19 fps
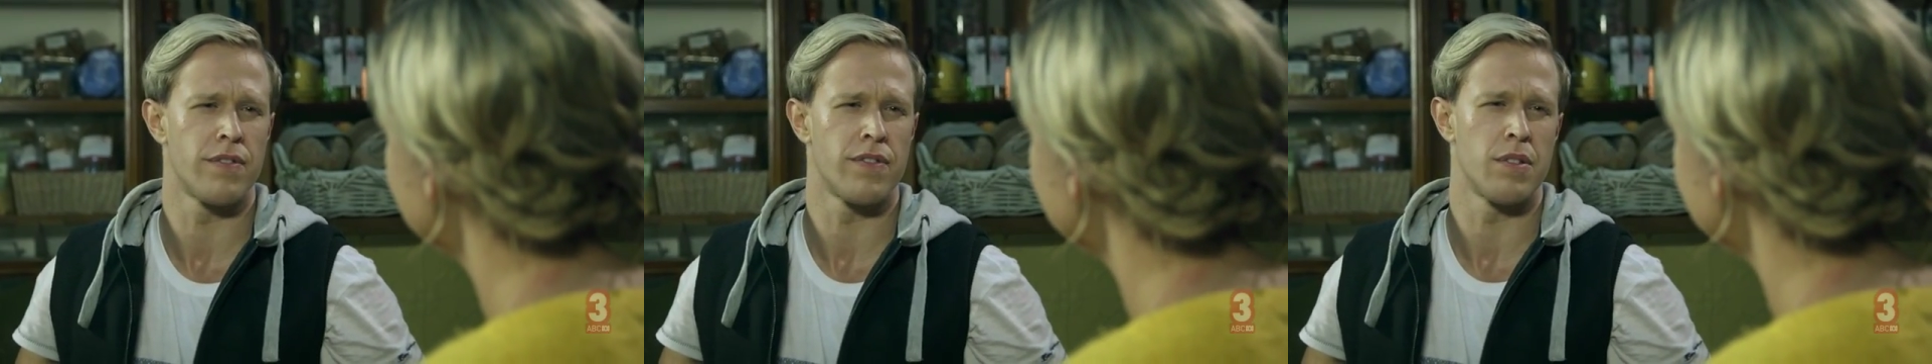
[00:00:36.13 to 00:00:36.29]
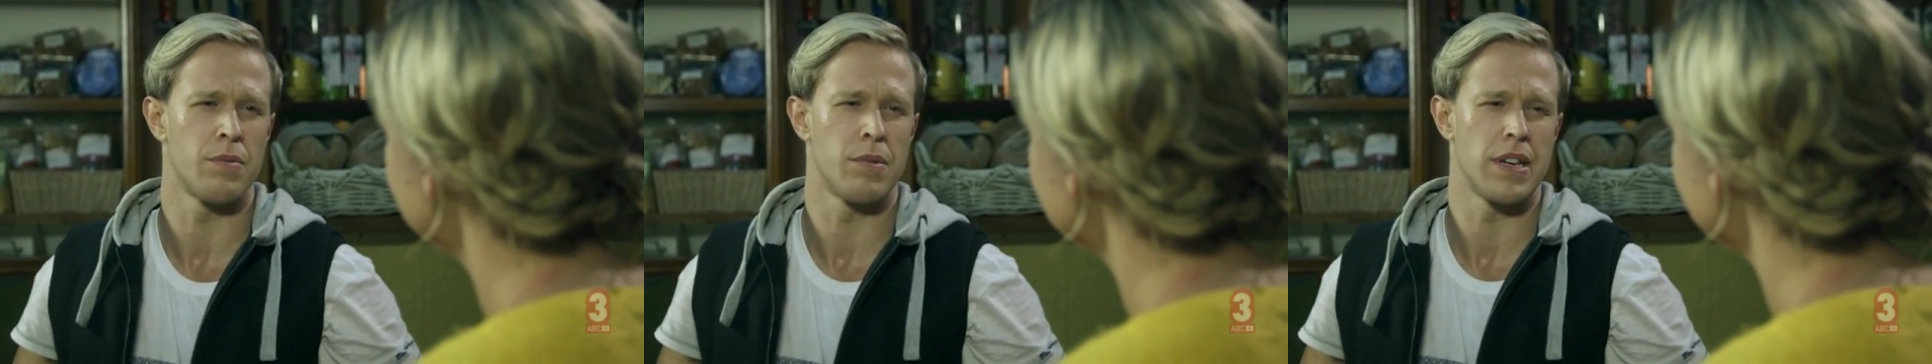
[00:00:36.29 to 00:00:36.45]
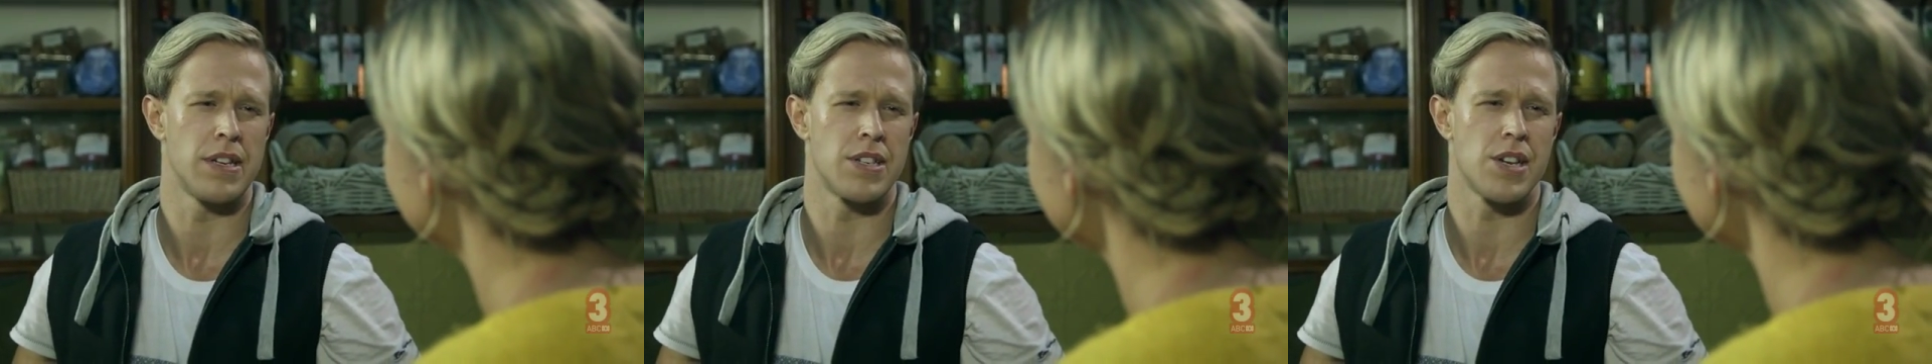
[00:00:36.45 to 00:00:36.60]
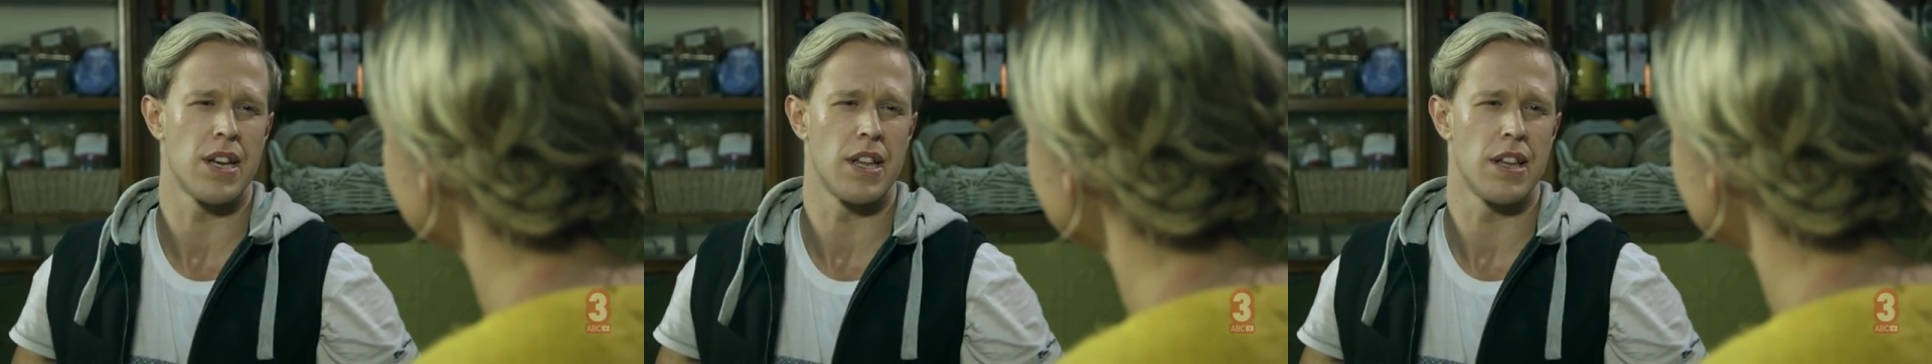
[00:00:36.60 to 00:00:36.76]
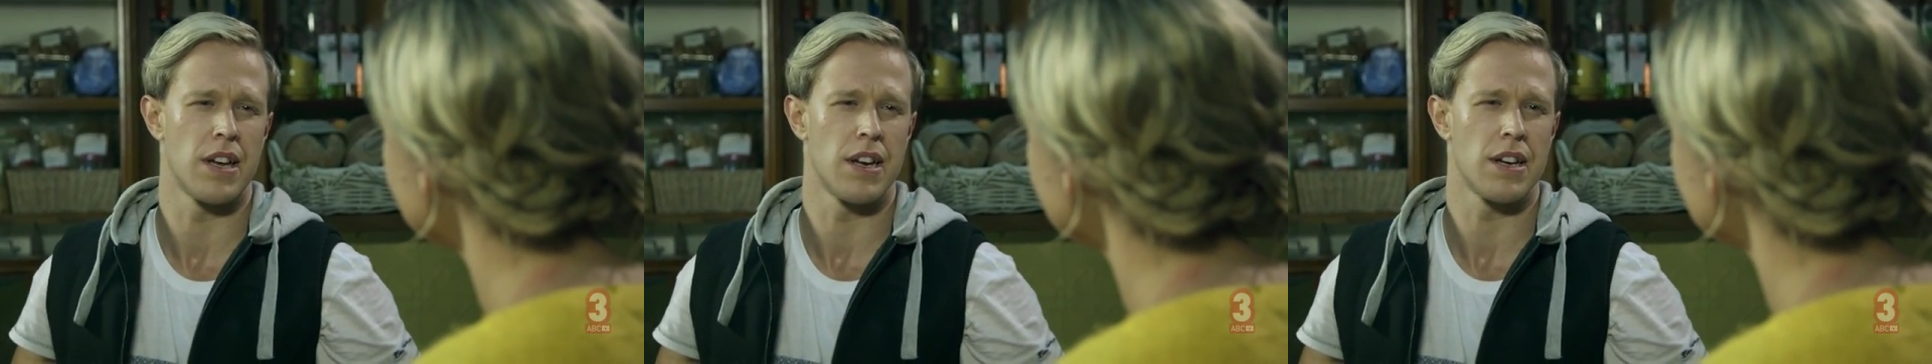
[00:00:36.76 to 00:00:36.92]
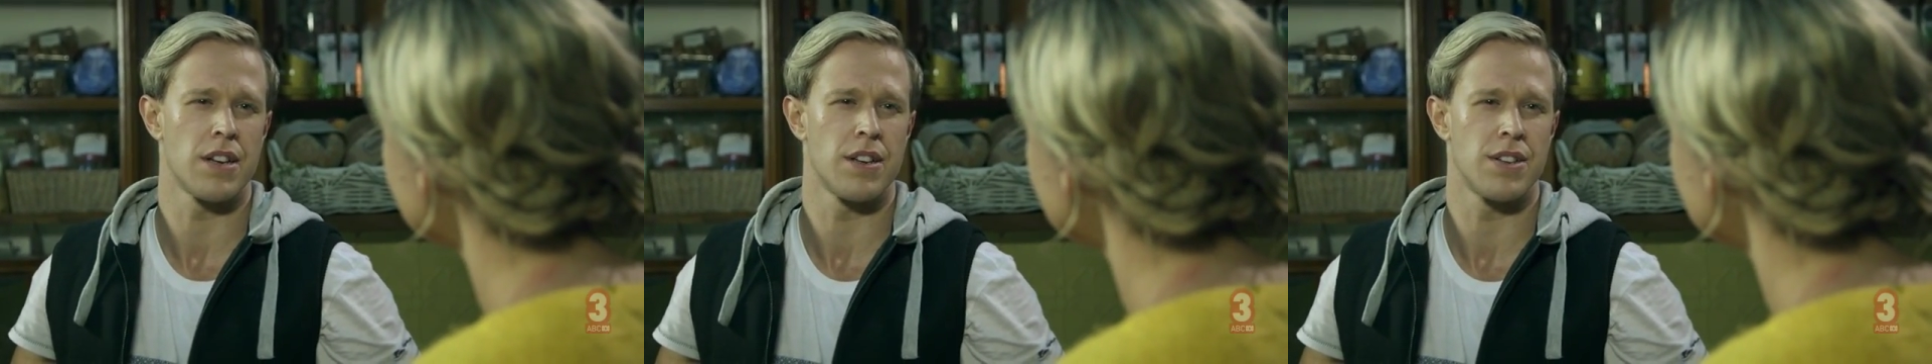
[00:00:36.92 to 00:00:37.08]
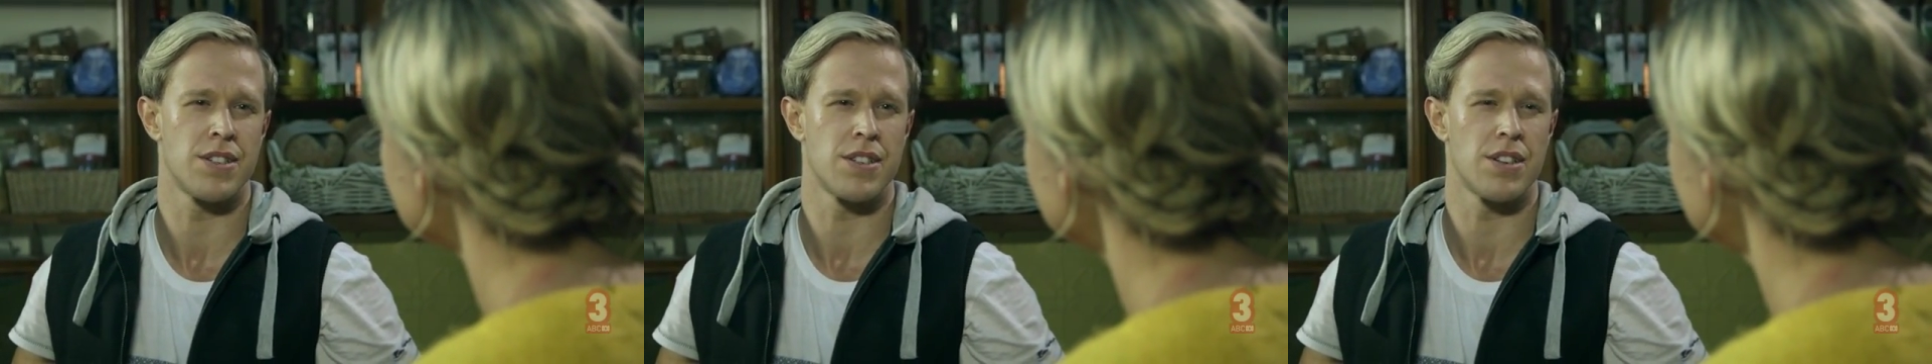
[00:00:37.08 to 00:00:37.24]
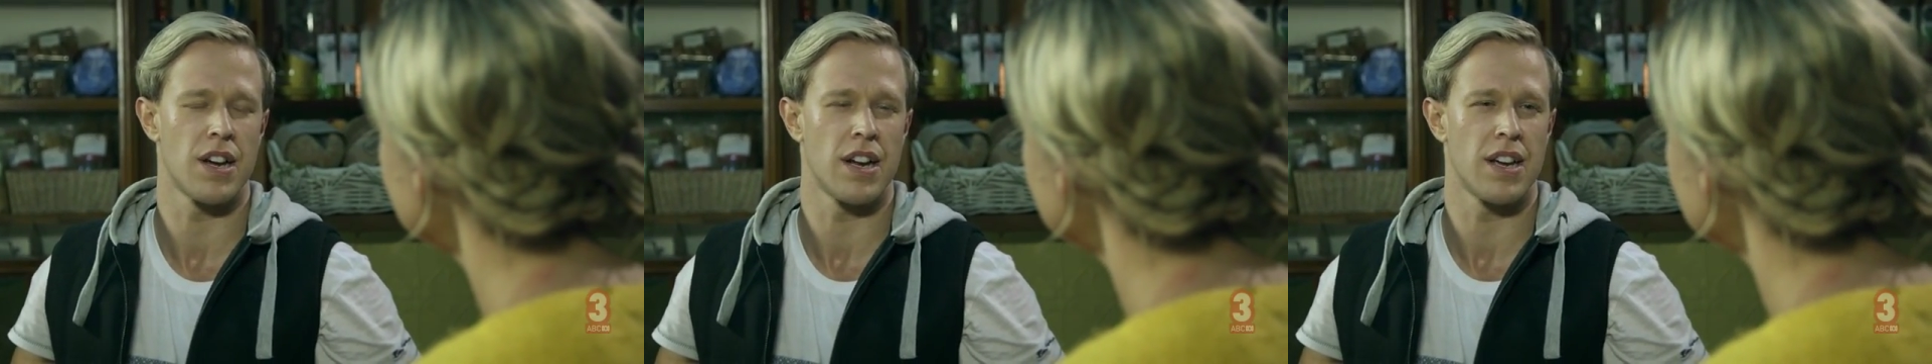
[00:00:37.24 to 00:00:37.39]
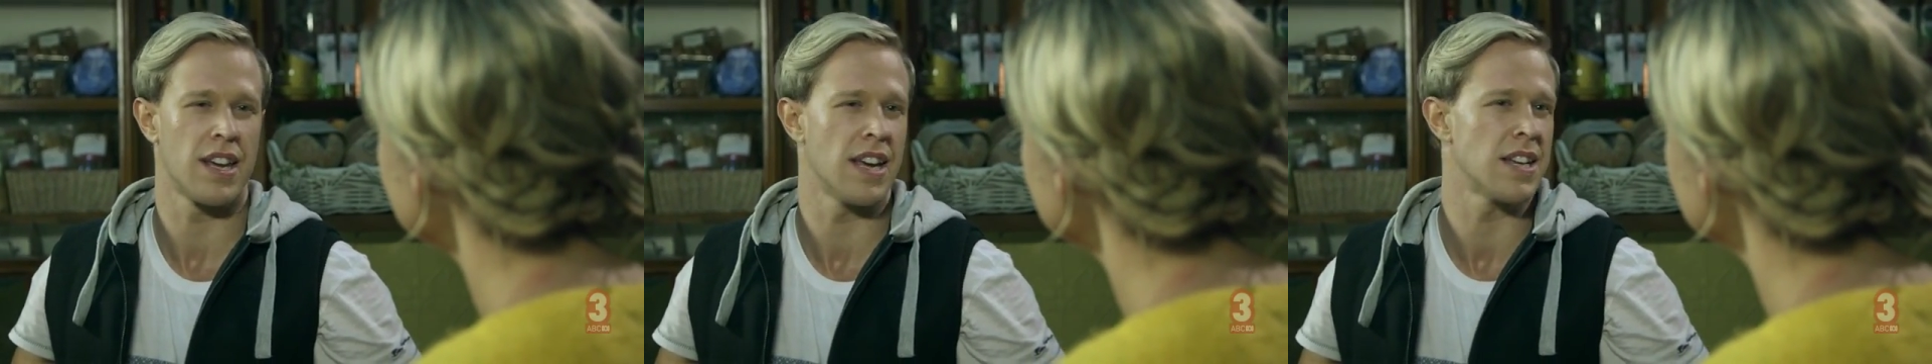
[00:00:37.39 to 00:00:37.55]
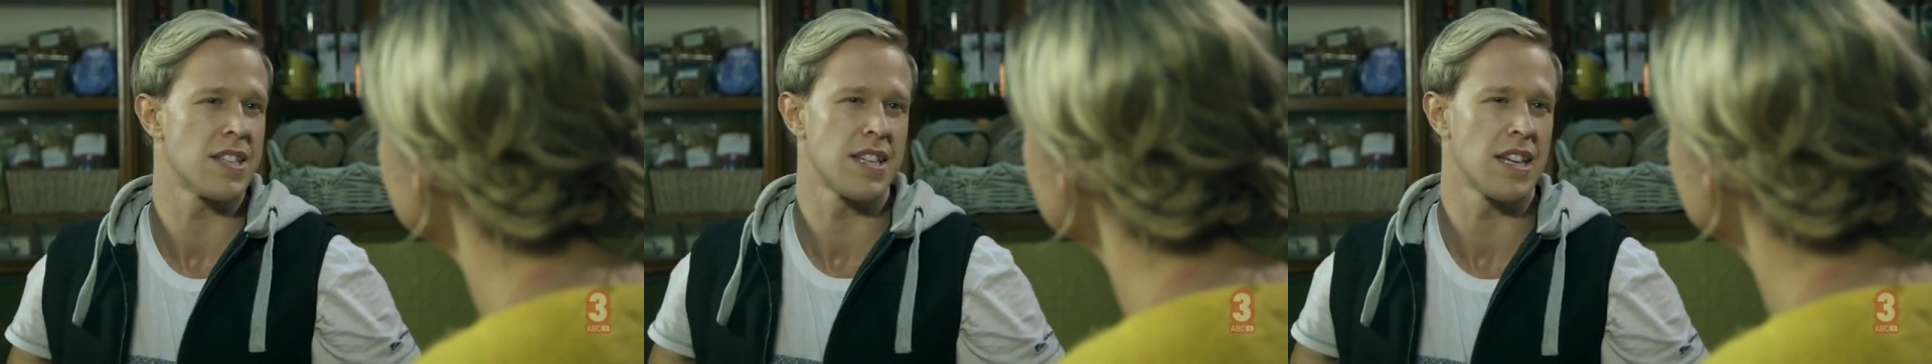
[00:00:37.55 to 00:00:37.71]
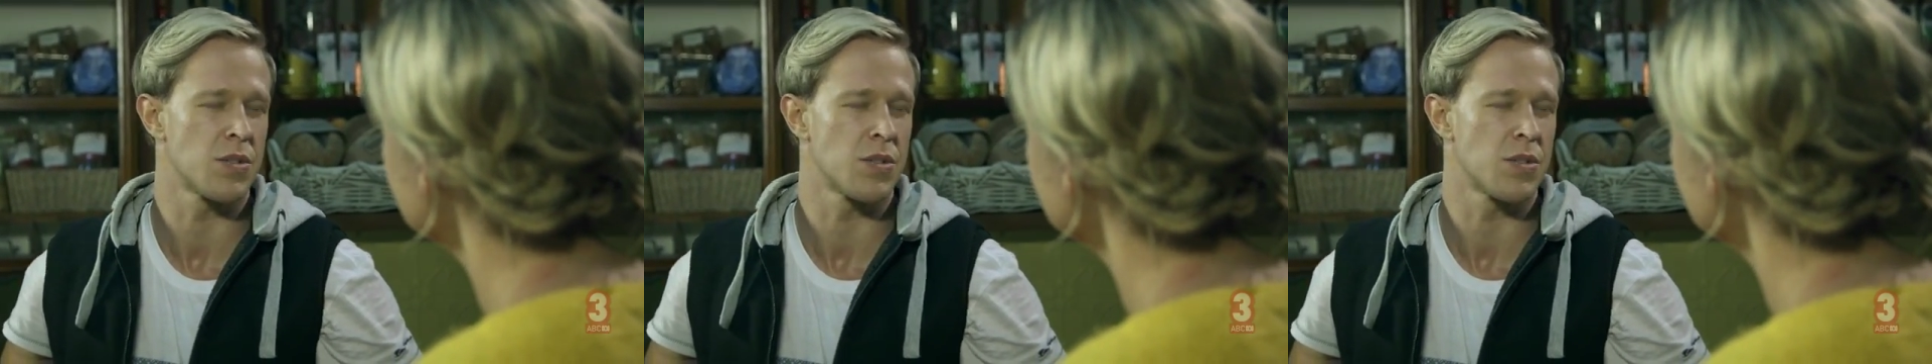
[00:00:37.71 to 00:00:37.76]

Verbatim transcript: from each other, because I guess